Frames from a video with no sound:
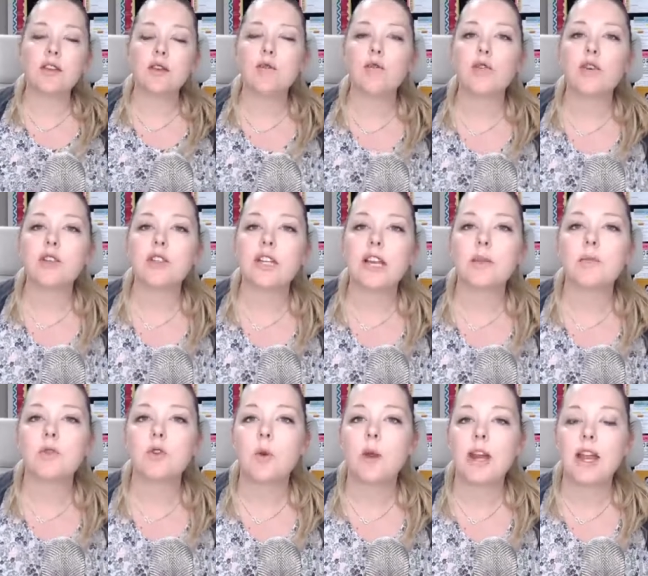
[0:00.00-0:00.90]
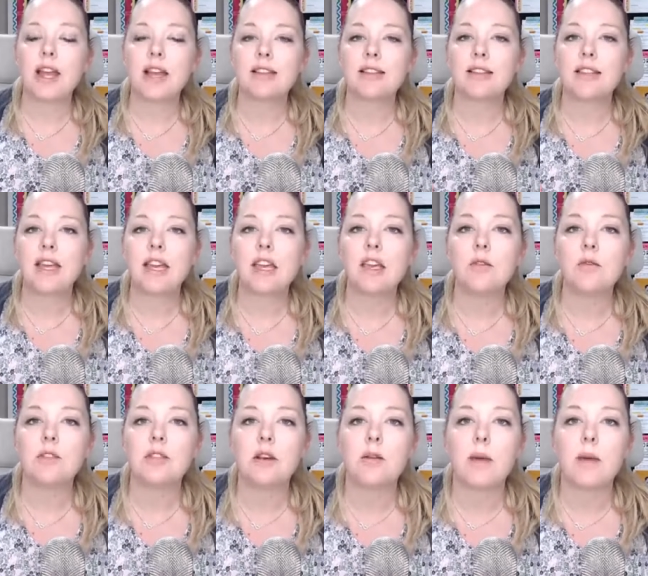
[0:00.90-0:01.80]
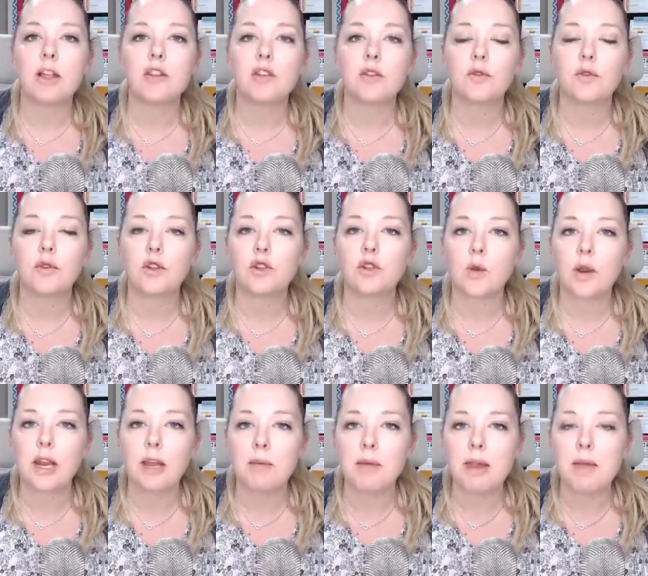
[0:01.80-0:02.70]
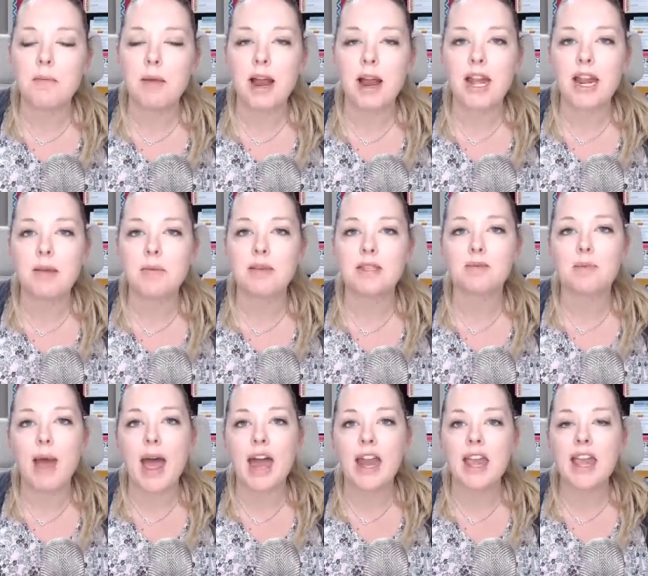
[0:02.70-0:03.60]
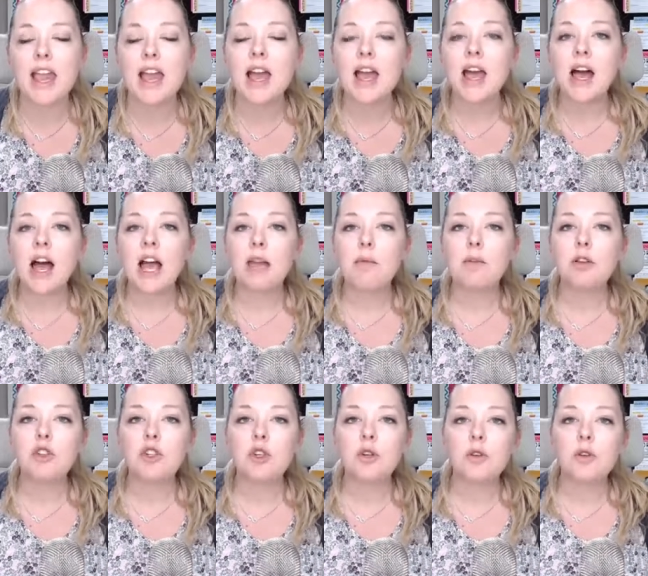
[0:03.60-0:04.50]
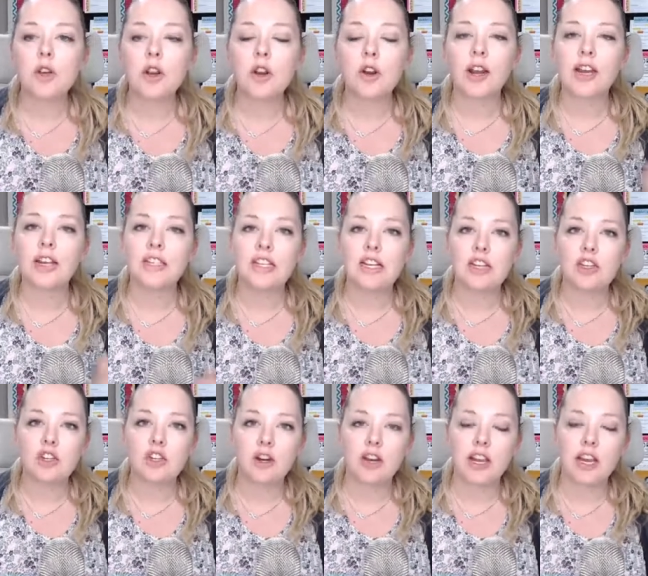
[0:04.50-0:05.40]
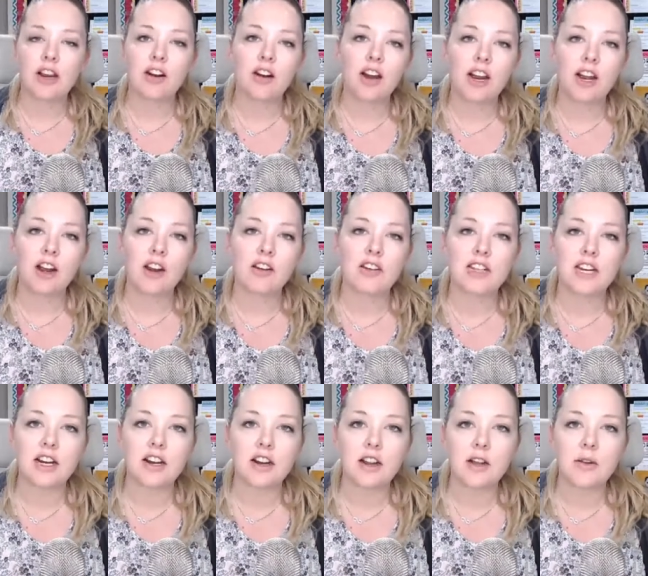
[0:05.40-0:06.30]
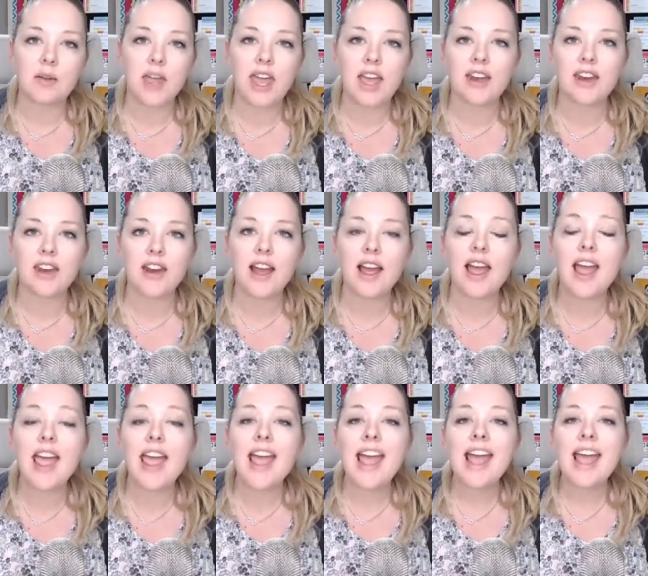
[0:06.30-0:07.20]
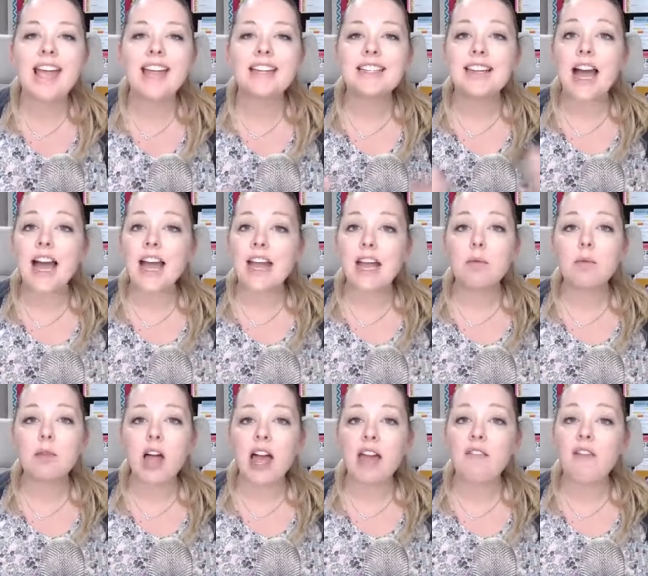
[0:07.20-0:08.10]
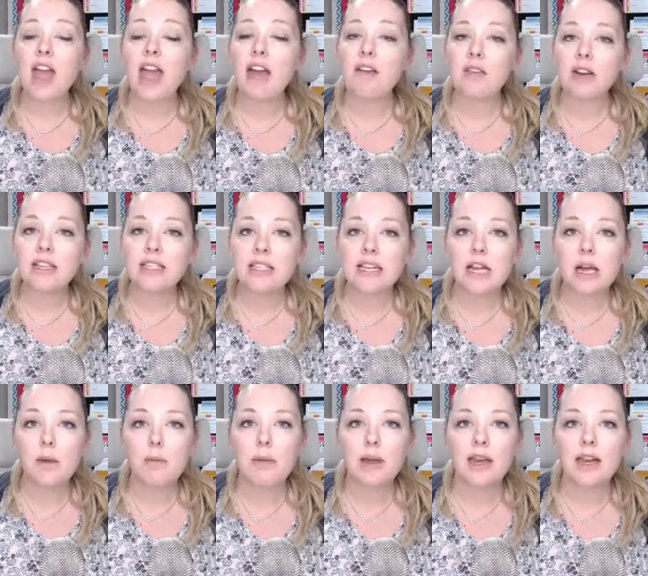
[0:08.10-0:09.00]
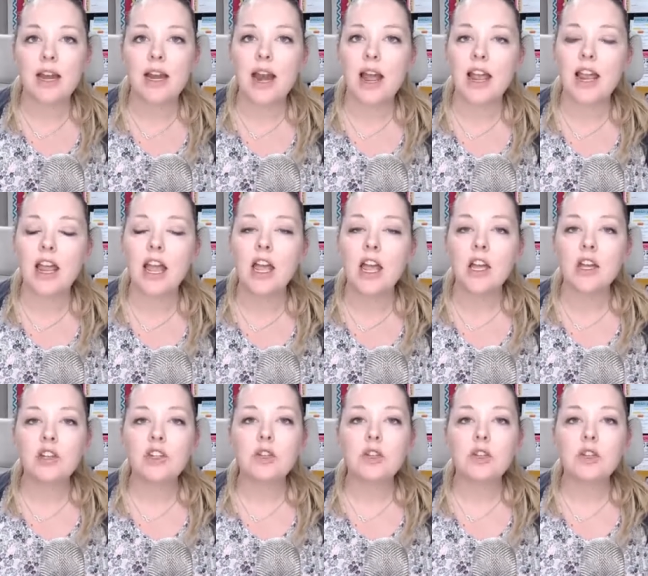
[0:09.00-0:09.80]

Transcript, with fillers: first time joining us, thank you so much for joining me. My name is Patty. I'm a junior grade teacher here in Ontario, Canada, and I come live every single Monday night to